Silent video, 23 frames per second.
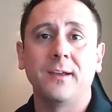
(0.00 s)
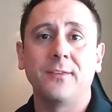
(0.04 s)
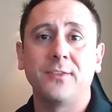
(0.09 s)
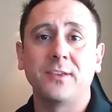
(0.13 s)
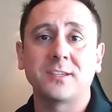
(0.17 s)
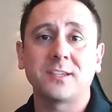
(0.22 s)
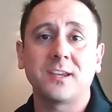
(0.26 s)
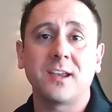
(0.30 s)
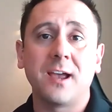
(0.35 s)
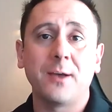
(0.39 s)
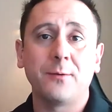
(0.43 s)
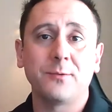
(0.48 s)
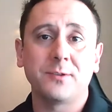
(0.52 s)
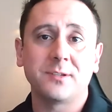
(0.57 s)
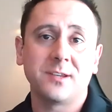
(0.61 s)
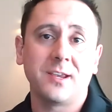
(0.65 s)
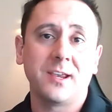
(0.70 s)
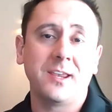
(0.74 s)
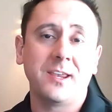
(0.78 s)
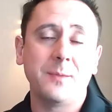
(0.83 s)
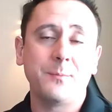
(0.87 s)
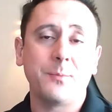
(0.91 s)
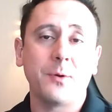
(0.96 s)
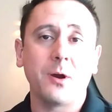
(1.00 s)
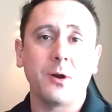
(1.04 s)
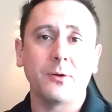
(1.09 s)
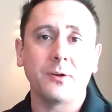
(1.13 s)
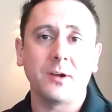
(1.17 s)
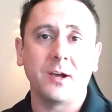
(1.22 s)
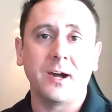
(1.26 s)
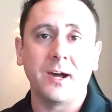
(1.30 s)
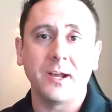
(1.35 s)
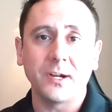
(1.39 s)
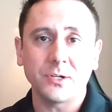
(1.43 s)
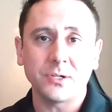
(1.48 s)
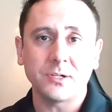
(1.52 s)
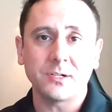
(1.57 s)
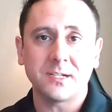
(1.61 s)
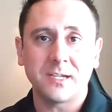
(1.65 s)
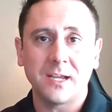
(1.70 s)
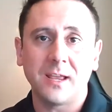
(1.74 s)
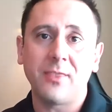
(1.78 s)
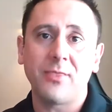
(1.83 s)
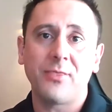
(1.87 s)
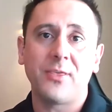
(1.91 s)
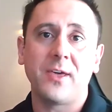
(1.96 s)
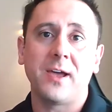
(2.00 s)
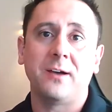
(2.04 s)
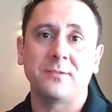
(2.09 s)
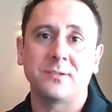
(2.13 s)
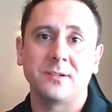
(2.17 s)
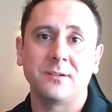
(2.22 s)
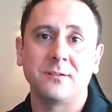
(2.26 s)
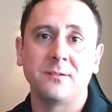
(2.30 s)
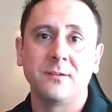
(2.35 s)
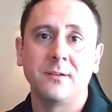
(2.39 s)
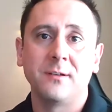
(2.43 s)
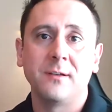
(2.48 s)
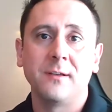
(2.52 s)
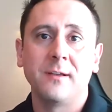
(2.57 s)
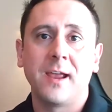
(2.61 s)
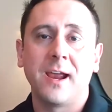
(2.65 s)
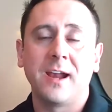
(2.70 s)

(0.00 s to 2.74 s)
This guy was saying he borrowed $110,000 and